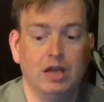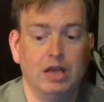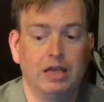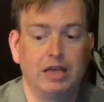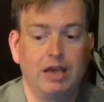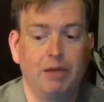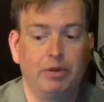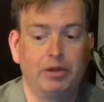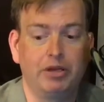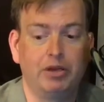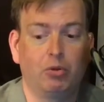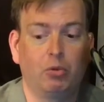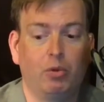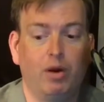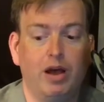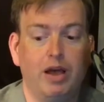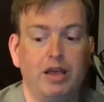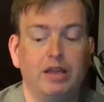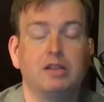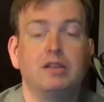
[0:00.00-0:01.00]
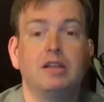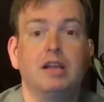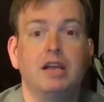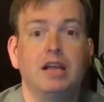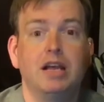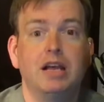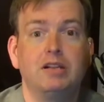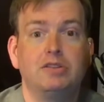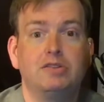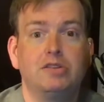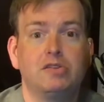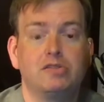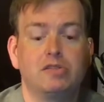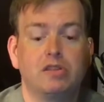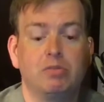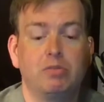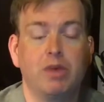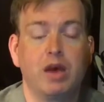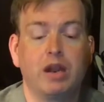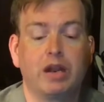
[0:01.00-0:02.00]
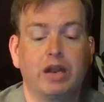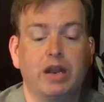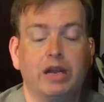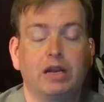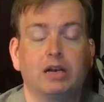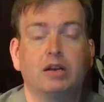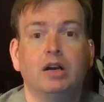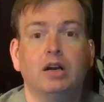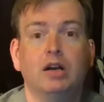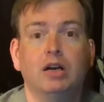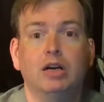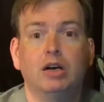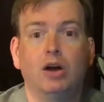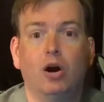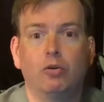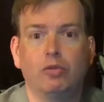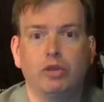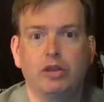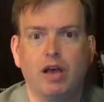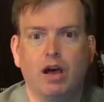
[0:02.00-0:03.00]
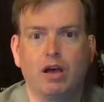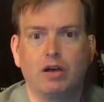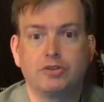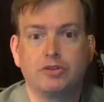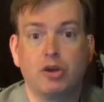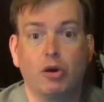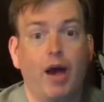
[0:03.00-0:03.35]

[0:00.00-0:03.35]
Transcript: coming your way in just a minute here on the Y'all Show.